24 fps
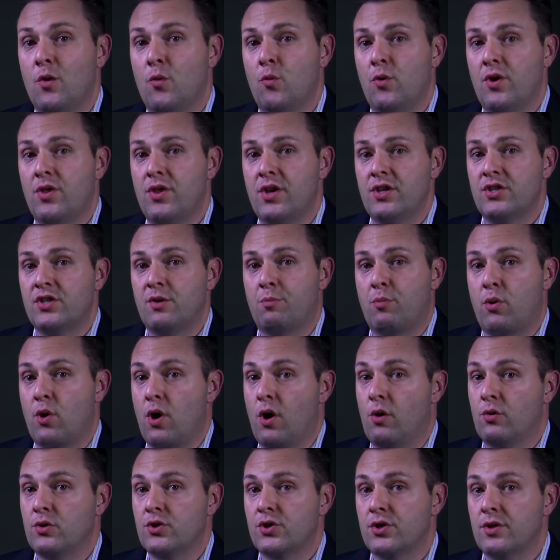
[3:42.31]
With this
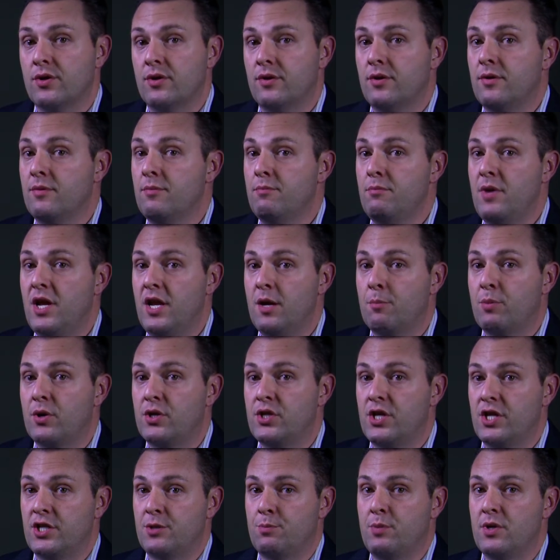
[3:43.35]
approach, meeting
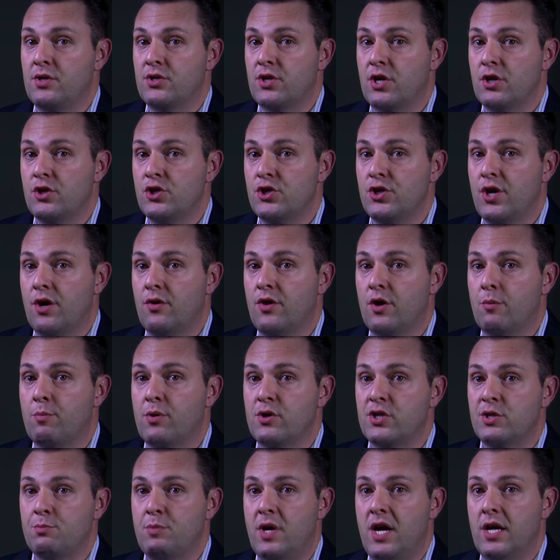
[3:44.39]
participants can share their
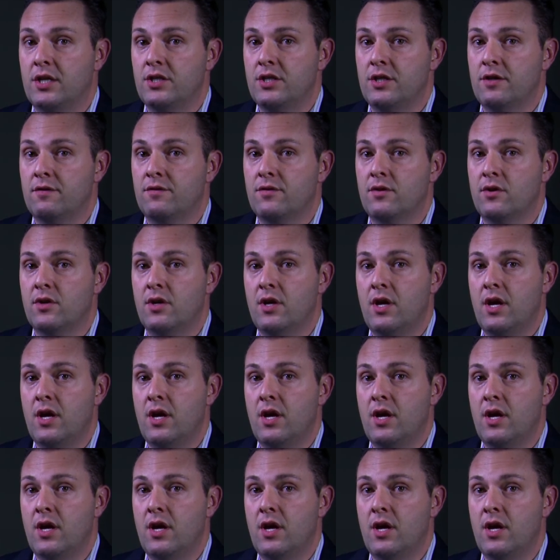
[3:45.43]
perspective